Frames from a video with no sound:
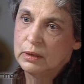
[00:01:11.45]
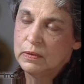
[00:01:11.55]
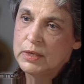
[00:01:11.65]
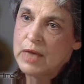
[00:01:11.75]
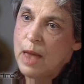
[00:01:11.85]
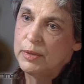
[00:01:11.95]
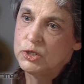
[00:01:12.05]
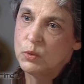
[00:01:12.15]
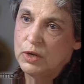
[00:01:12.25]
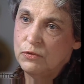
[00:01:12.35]
This happened
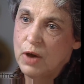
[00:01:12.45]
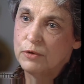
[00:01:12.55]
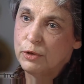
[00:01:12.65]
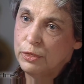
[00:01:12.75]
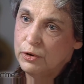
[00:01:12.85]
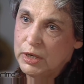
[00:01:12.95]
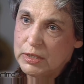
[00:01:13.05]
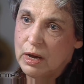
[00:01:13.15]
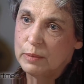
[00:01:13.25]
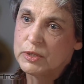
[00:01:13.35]
25 or 30
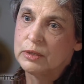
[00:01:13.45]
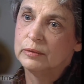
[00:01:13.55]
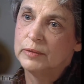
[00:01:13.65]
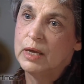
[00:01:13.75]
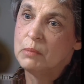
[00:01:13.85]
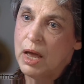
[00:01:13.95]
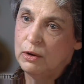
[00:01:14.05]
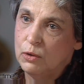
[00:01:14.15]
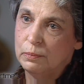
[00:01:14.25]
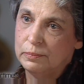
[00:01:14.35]
times, sir, in my
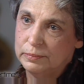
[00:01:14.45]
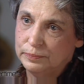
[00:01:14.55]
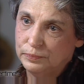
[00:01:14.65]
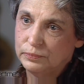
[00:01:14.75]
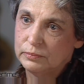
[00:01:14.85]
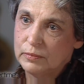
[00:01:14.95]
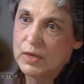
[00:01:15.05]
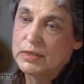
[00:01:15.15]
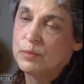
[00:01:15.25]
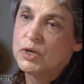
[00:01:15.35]
home.
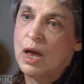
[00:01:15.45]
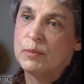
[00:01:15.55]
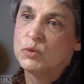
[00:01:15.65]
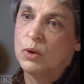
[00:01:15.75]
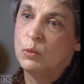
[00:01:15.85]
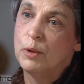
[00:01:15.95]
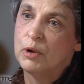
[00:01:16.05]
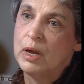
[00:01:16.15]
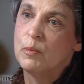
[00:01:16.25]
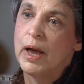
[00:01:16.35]
Sometimes
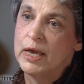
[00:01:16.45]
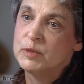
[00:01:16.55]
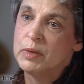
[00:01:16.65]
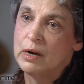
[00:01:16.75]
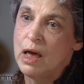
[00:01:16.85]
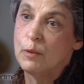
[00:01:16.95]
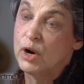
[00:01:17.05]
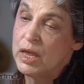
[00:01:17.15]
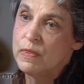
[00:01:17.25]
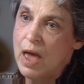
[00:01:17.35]
when my husband and I were
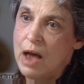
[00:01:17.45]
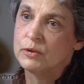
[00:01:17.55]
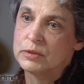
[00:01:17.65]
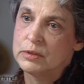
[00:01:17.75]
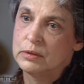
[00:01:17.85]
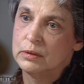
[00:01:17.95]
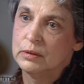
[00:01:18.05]
in the house.